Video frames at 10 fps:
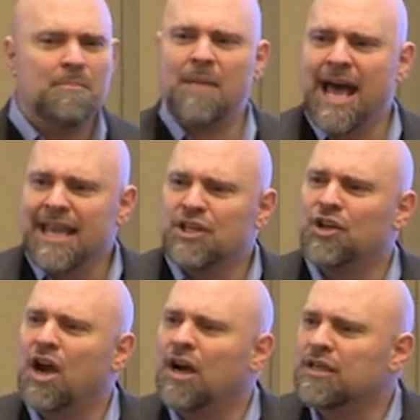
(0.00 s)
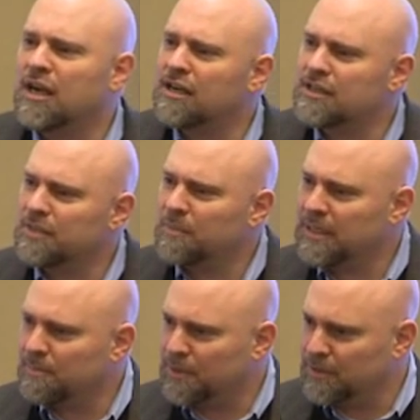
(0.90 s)
You're hard-hearted
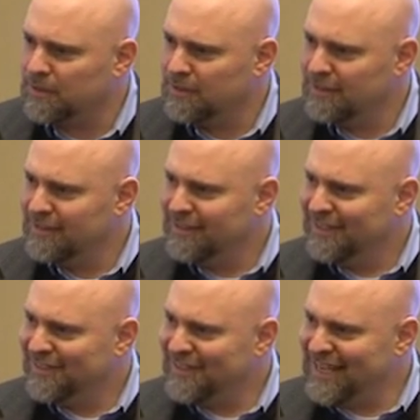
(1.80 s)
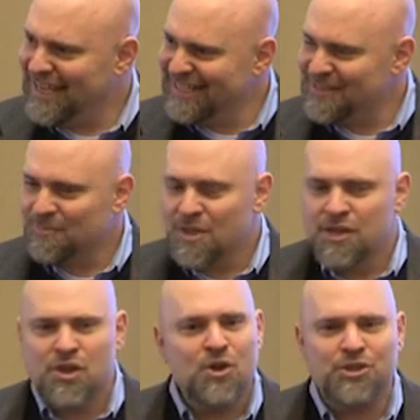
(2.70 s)
people, all right?
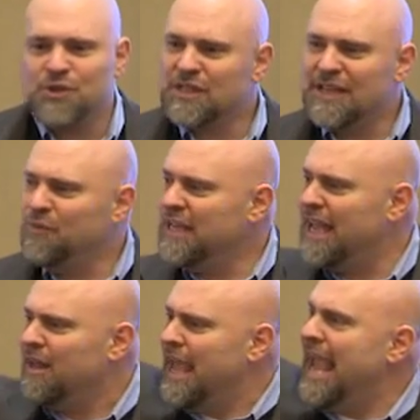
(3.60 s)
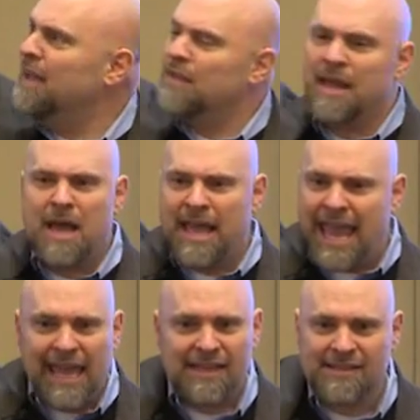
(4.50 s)
Don't you see if we get
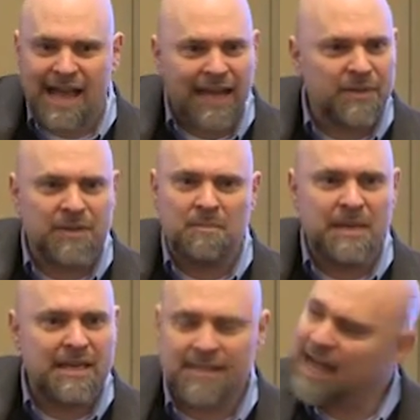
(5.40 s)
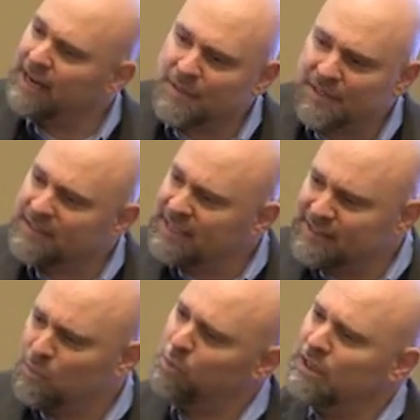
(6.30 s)
A is higher than a B is higher than a C is?
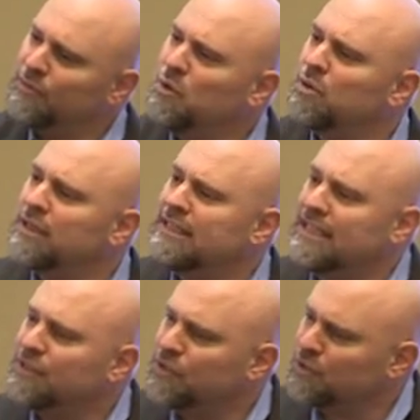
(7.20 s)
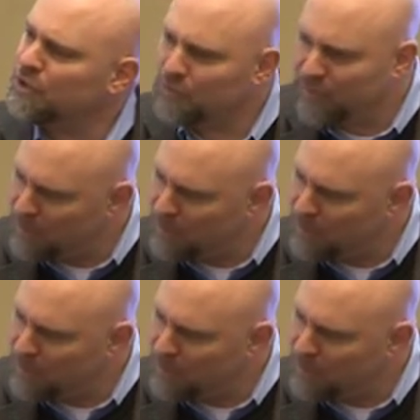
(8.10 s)
Well, what if you were a D student? You'd feel